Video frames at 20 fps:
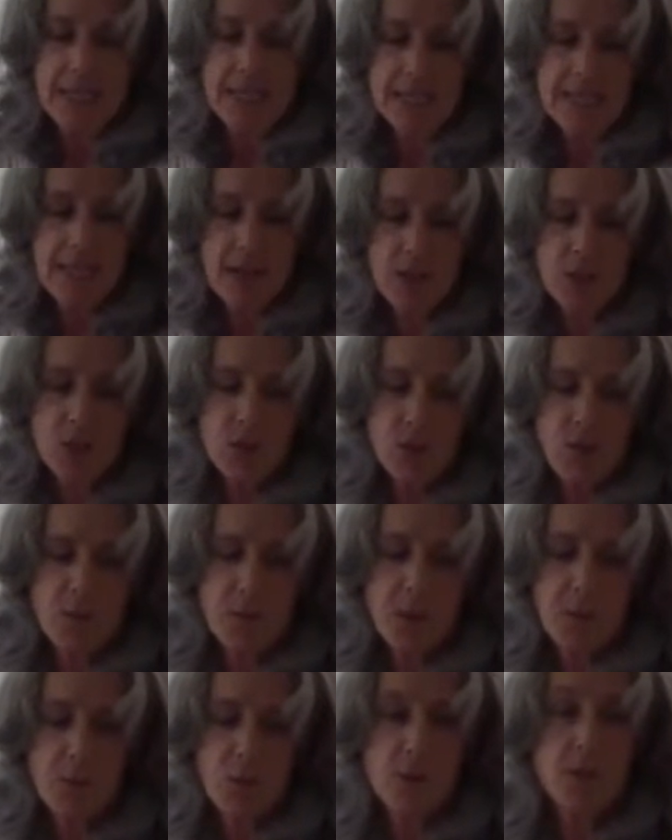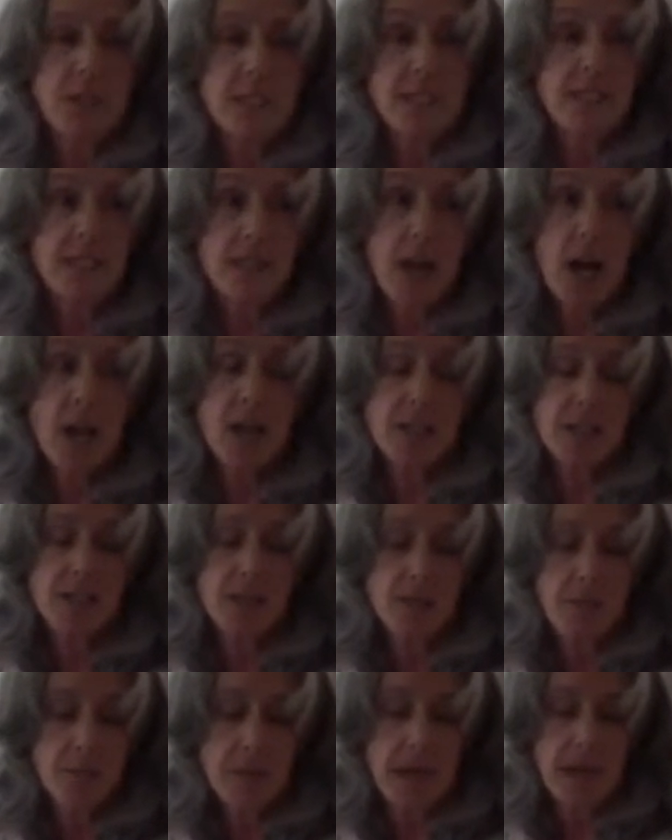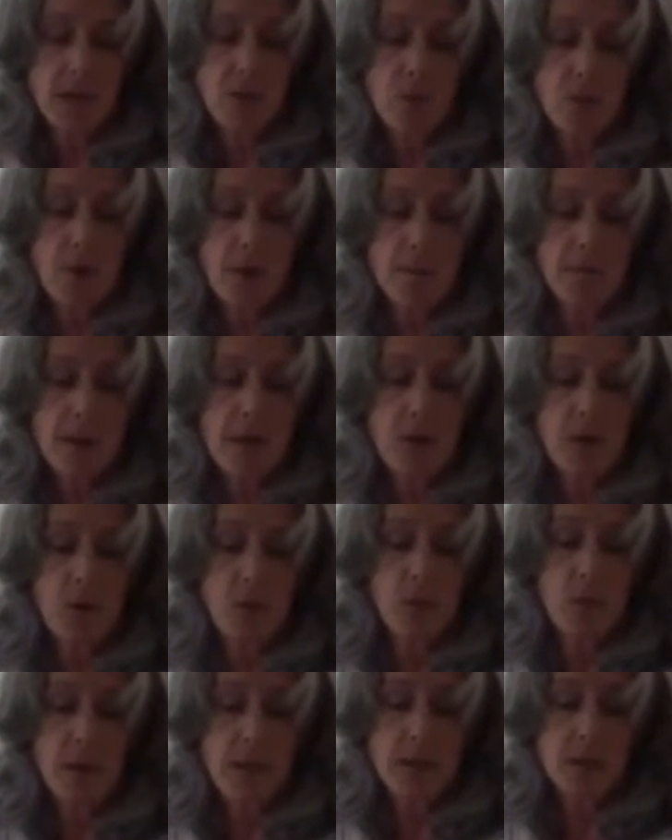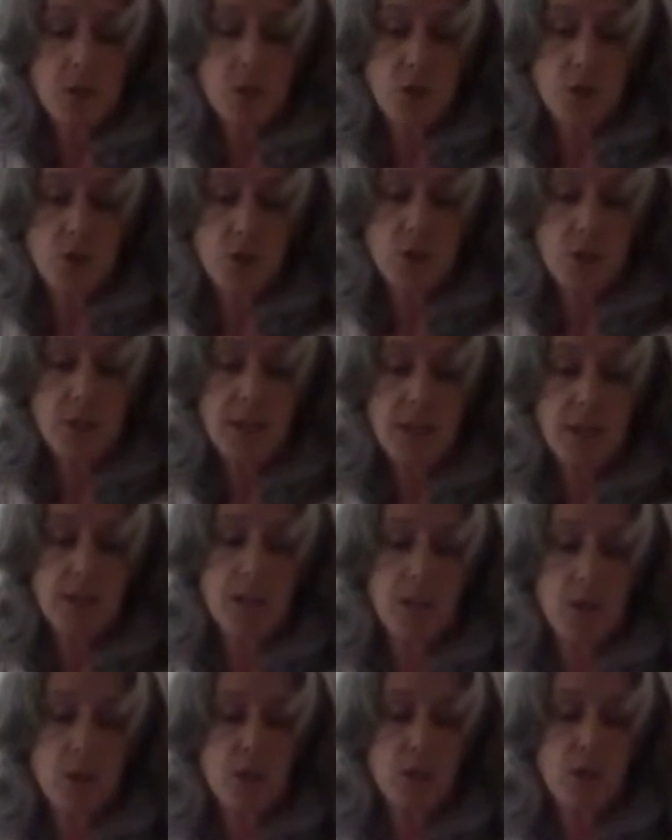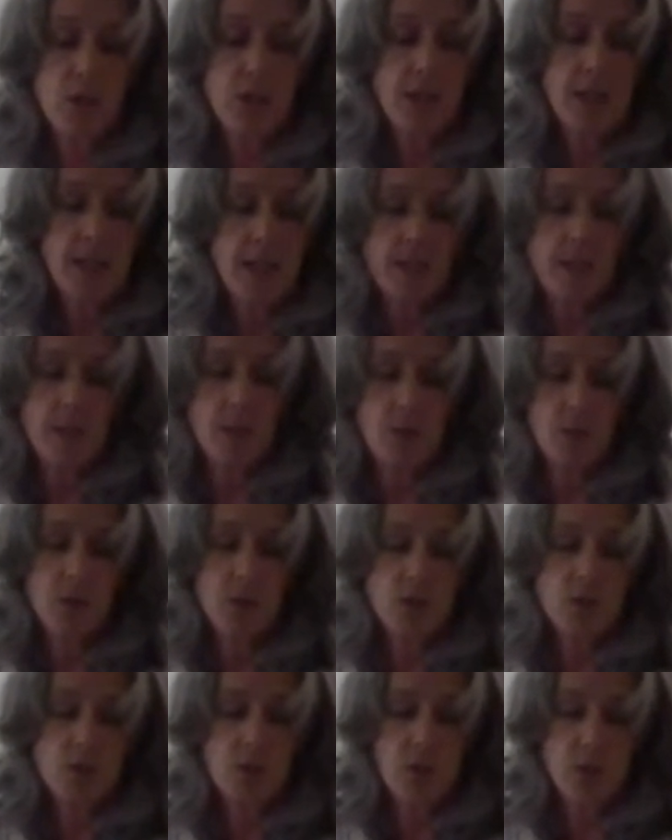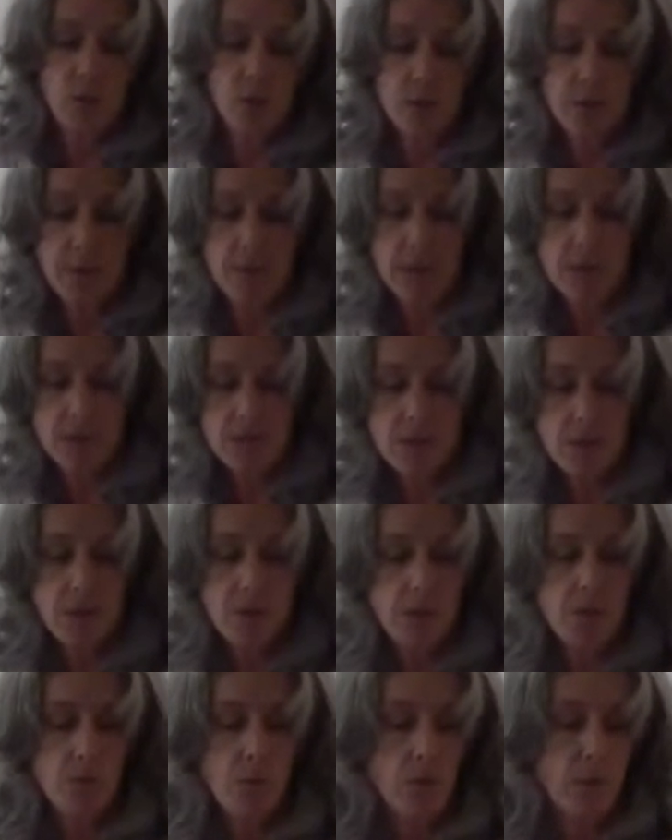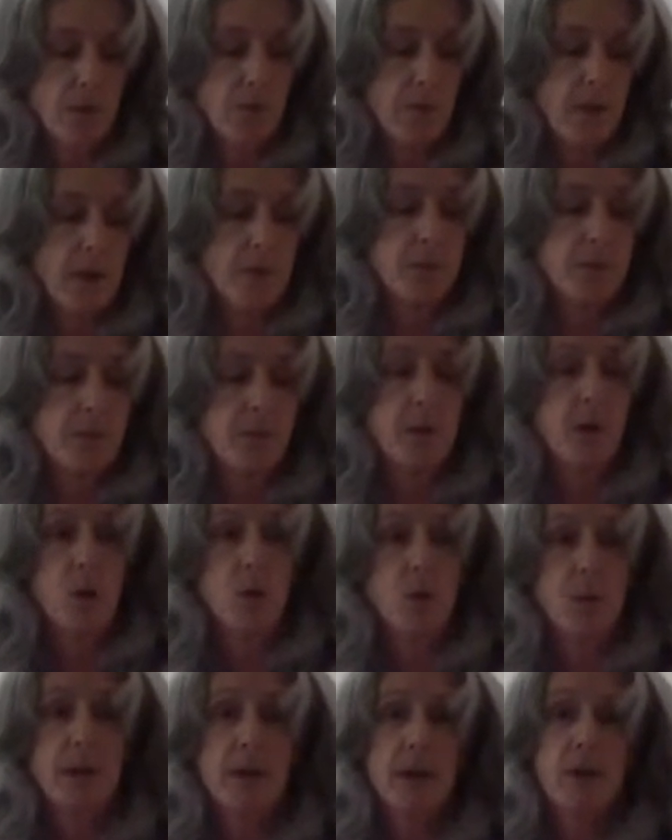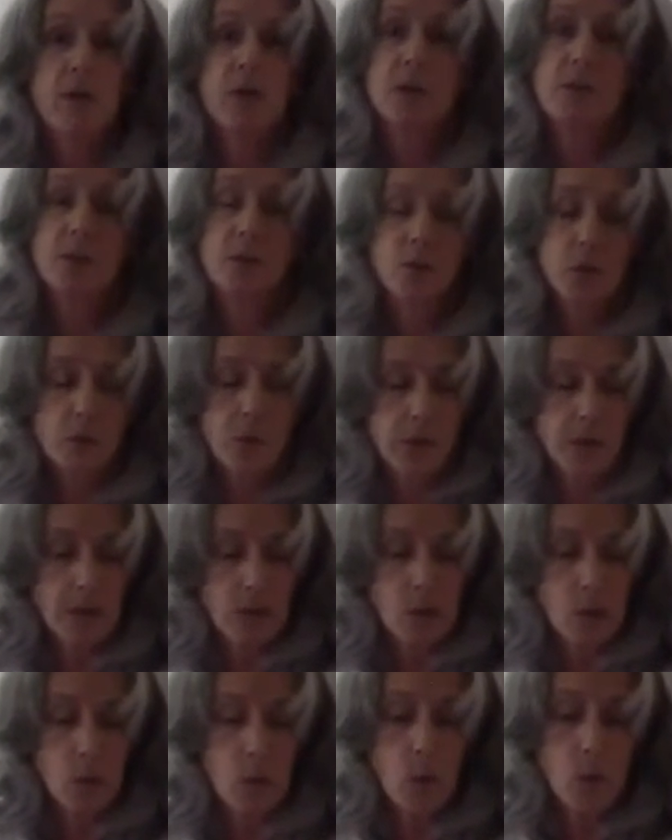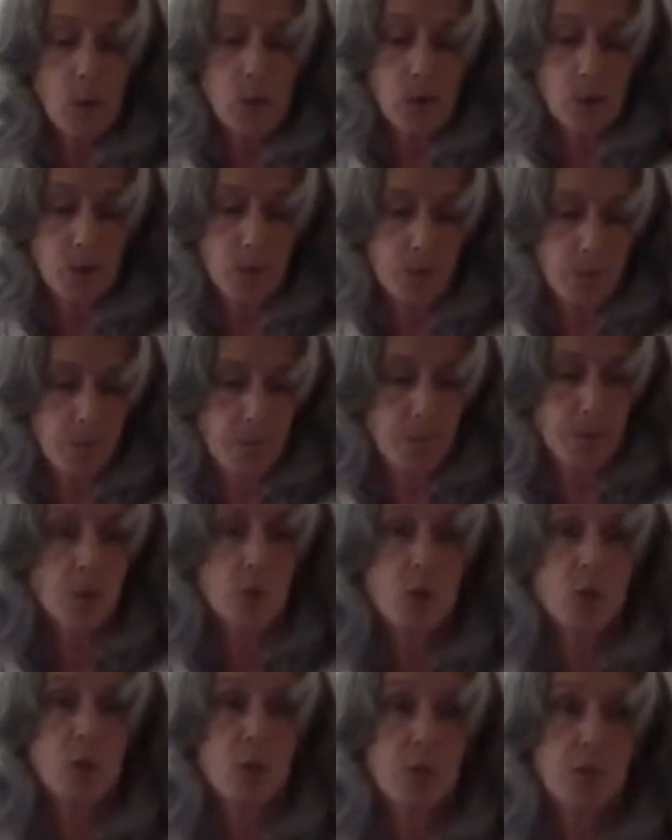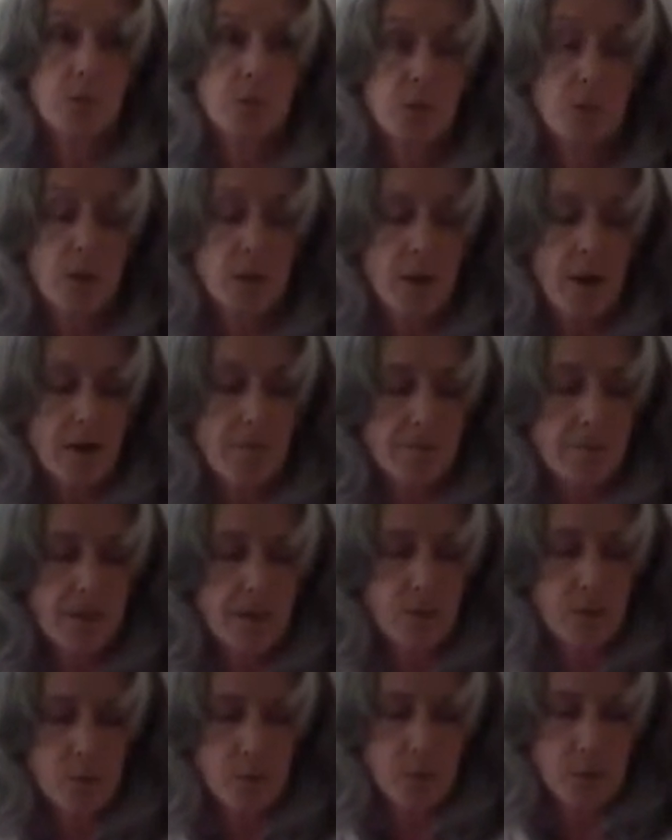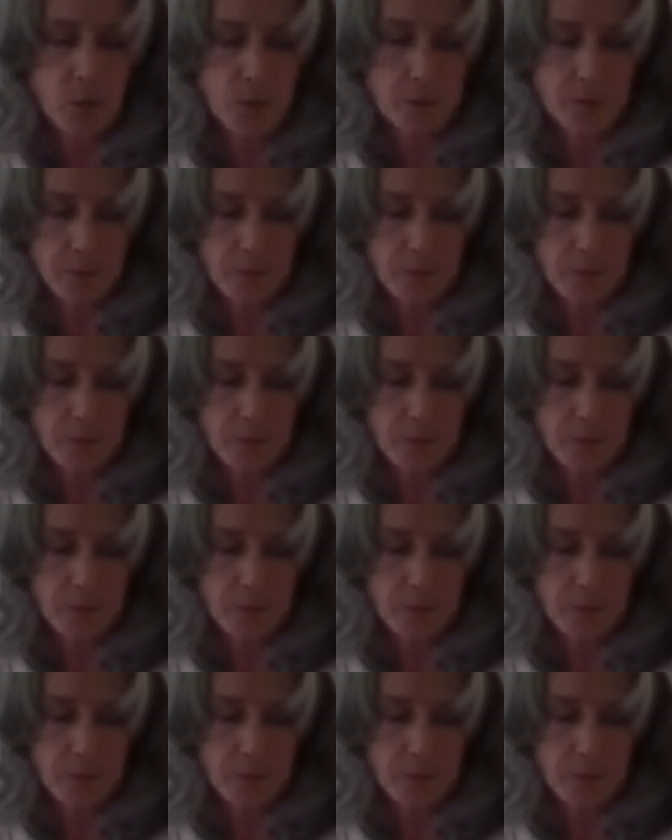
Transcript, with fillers: Sales from the book did not make Rombauer rich. She had negotiated the original agreement with Bobbs-Merrill without consulting a lawyer. The terms were not favorable.